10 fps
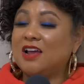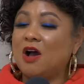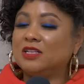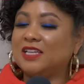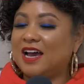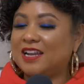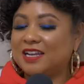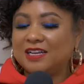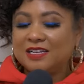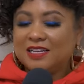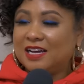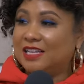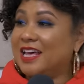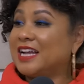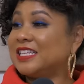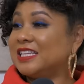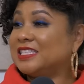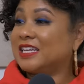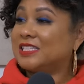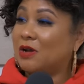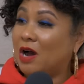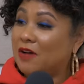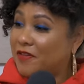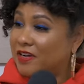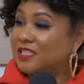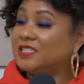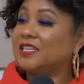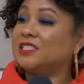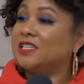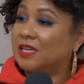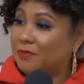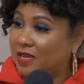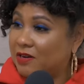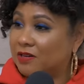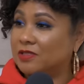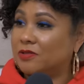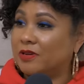on. Like, Alexis just offered. She said she can make girls